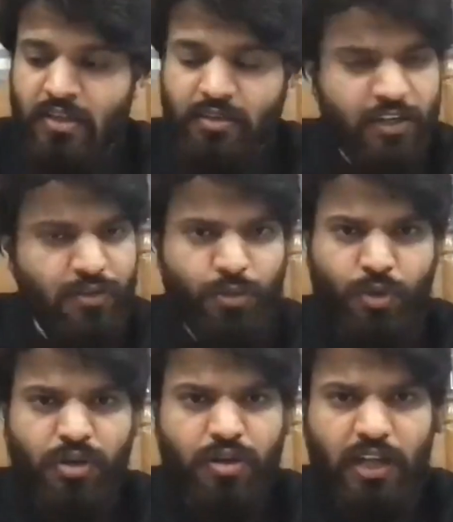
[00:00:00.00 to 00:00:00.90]
they do
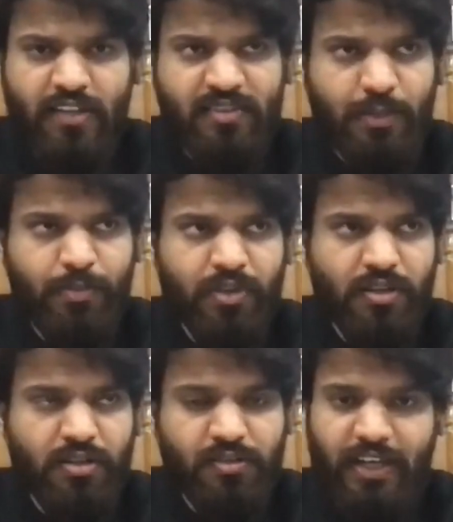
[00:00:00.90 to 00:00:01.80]
not accept
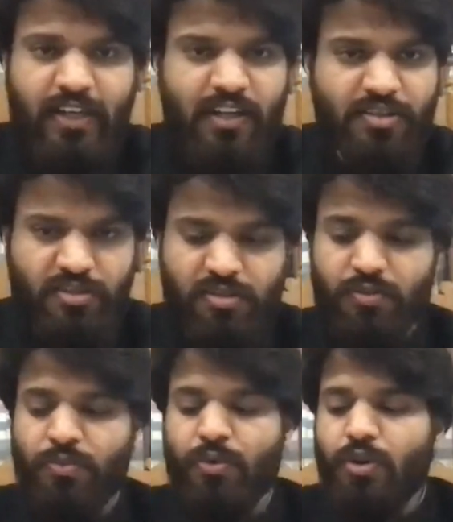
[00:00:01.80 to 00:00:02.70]
citations. They
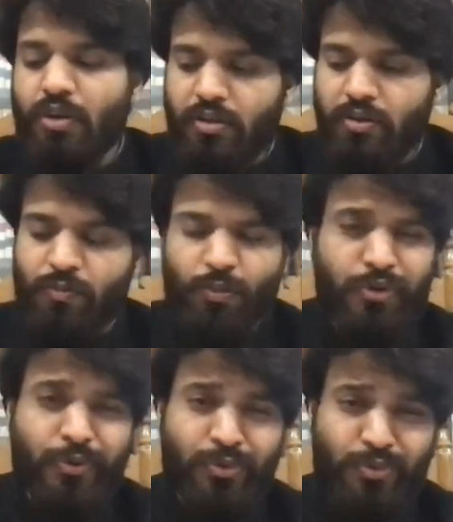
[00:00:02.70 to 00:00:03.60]
do not want
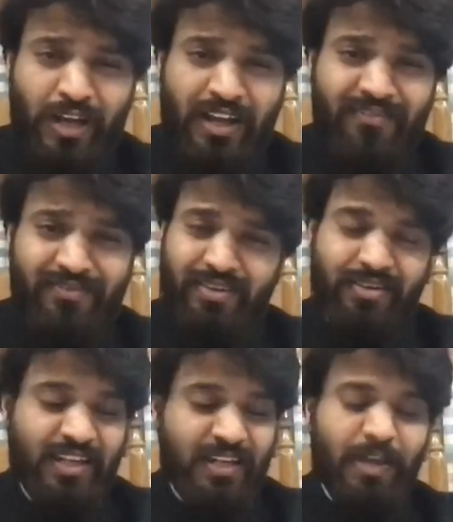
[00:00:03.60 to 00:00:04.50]
you to have
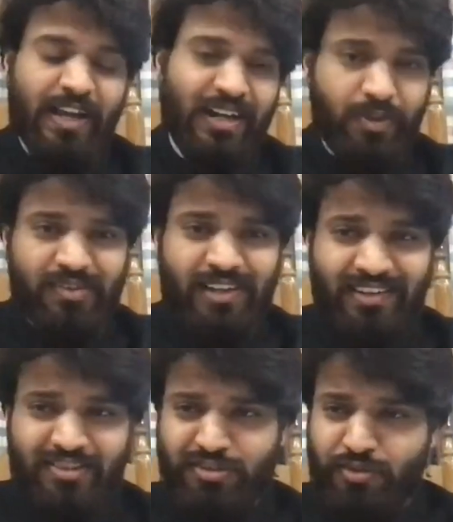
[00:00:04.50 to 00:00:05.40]
deep academic
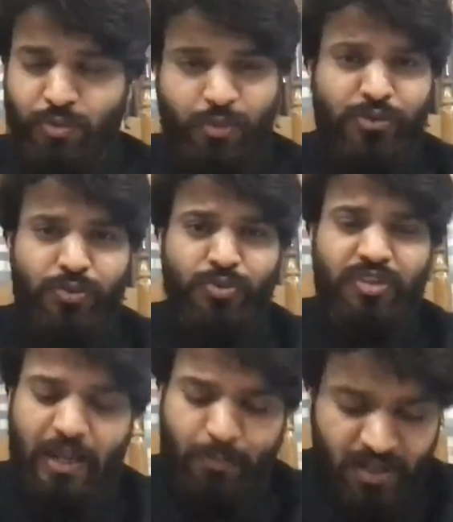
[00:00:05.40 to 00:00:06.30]
citations. You're going to use
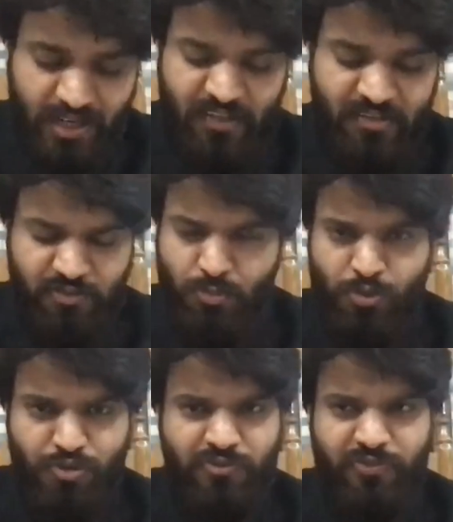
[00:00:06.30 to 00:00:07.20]
hyperlinks for
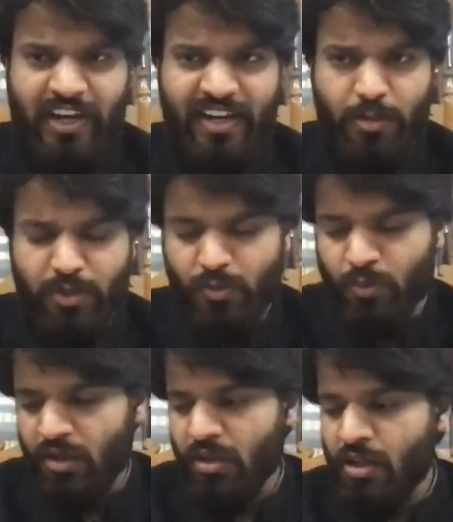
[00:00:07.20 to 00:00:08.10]
most of your academic
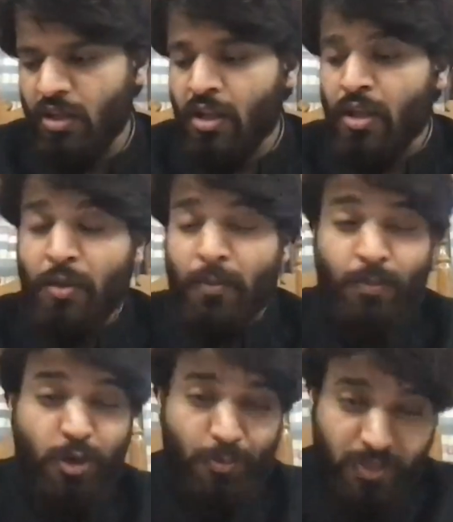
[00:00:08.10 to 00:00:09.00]
work.
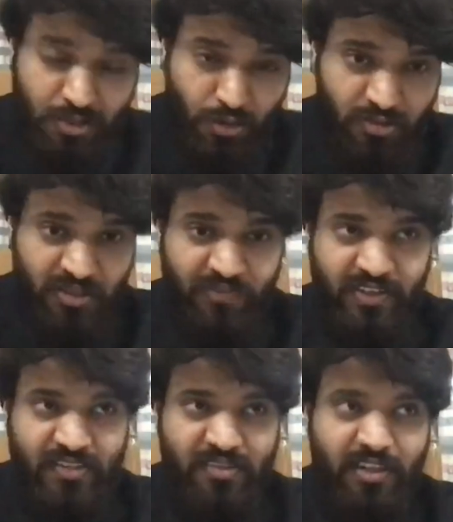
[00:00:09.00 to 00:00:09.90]
Proper
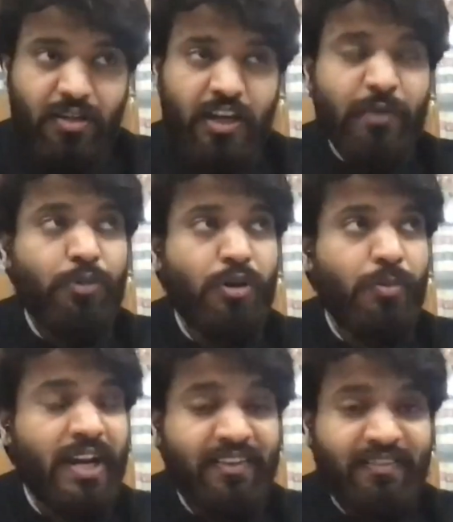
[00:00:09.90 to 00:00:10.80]
cross-referencing and proper
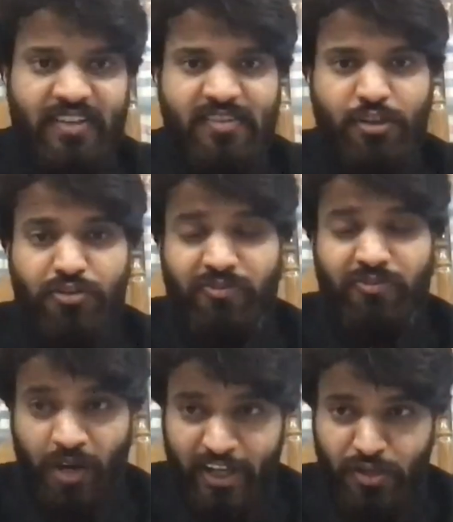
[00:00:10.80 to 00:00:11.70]
referencing of
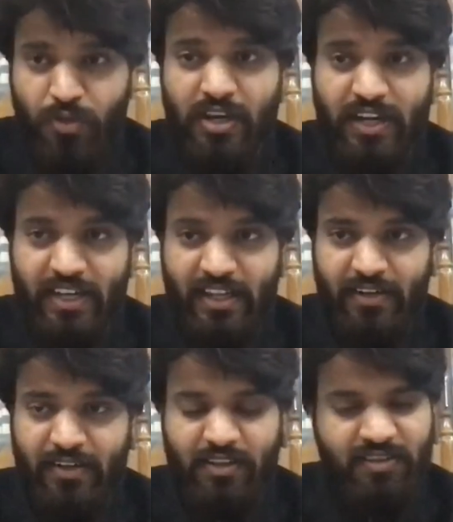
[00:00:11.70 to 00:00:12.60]
why you are writing it
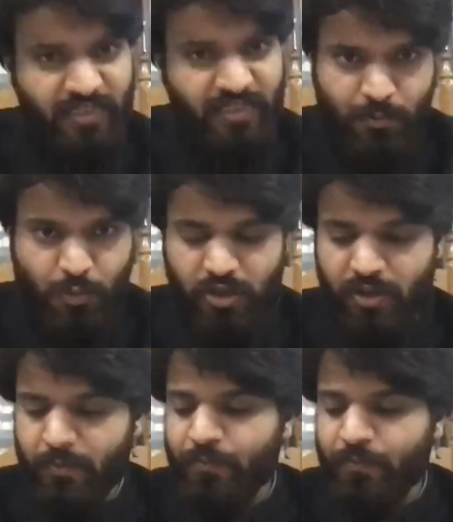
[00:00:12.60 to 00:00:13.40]
is very important.